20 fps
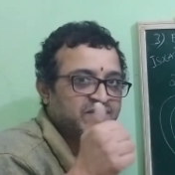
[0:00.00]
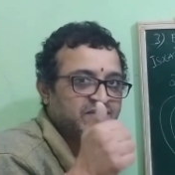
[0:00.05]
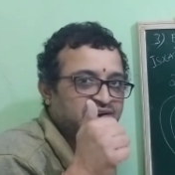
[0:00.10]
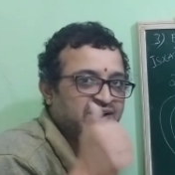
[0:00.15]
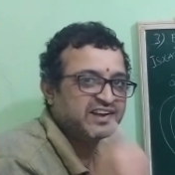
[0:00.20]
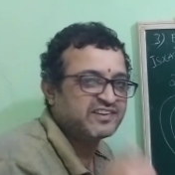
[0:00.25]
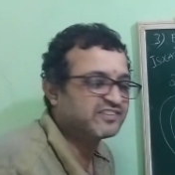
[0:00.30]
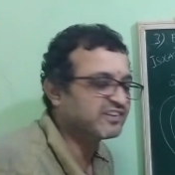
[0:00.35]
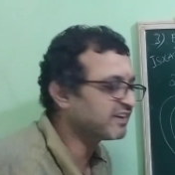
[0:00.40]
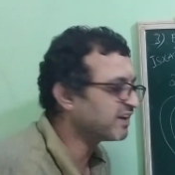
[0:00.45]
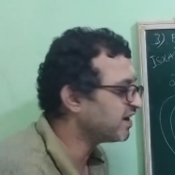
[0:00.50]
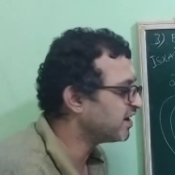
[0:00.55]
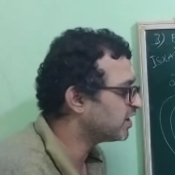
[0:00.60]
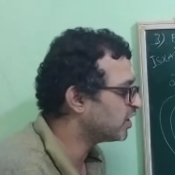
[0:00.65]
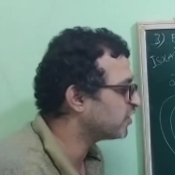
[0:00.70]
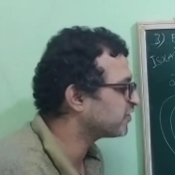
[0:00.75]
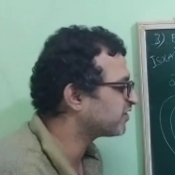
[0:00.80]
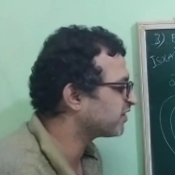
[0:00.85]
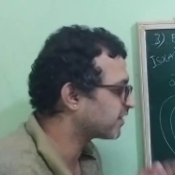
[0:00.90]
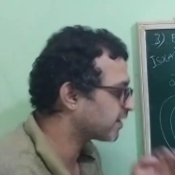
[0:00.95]
Right, children?
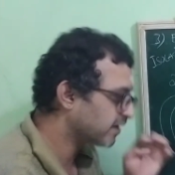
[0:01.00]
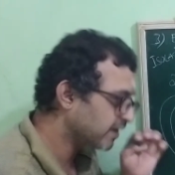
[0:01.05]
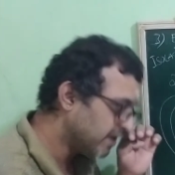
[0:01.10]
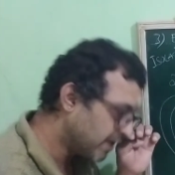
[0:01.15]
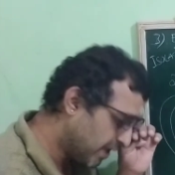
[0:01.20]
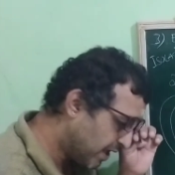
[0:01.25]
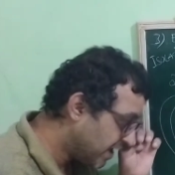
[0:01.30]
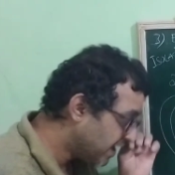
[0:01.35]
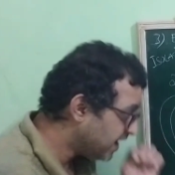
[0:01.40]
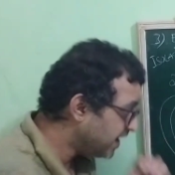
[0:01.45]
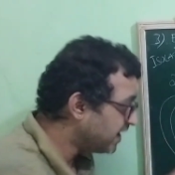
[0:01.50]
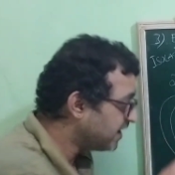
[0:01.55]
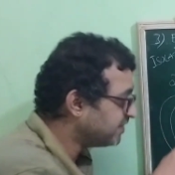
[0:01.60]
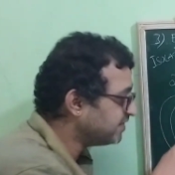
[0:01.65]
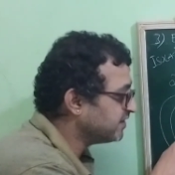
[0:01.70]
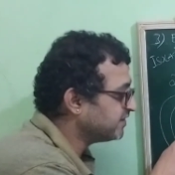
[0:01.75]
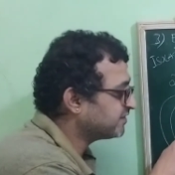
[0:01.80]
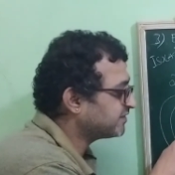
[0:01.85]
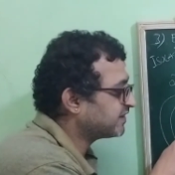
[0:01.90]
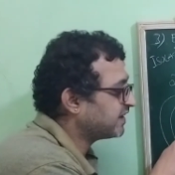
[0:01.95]
Now, children,
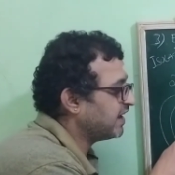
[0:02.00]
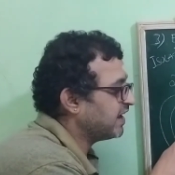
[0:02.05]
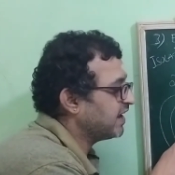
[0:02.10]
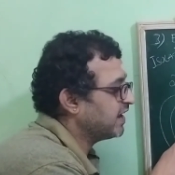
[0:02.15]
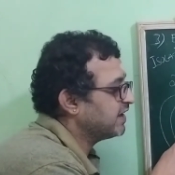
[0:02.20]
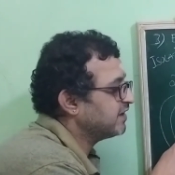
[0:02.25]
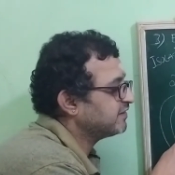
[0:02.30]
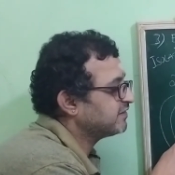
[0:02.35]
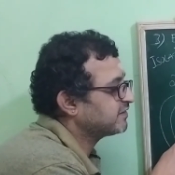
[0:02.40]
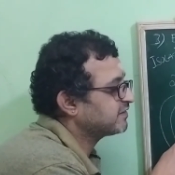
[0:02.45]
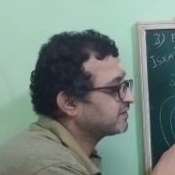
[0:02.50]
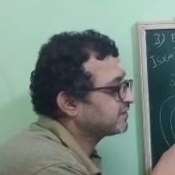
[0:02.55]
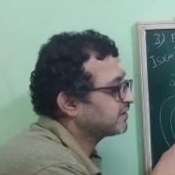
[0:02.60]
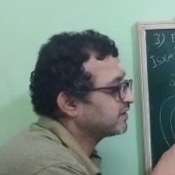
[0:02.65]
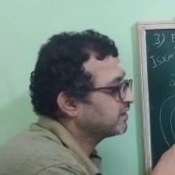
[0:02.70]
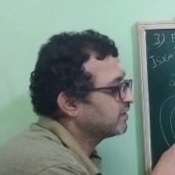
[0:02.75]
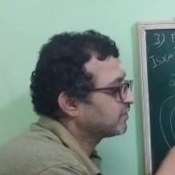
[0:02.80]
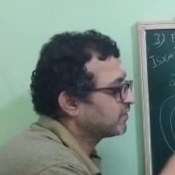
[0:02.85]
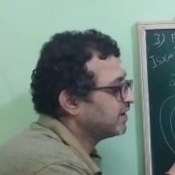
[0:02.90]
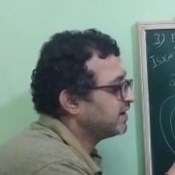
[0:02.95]
in this case,
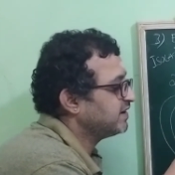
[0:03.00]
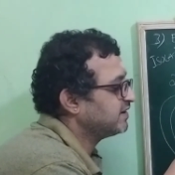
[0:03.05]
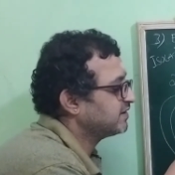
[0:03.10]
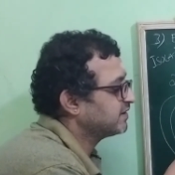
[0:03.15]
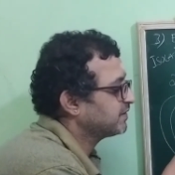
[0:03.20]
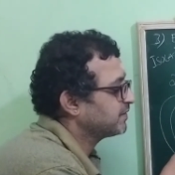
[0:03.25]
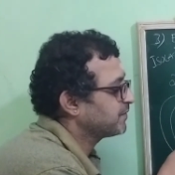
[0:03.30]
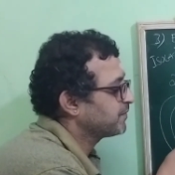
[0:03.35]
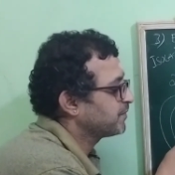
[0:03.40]
right?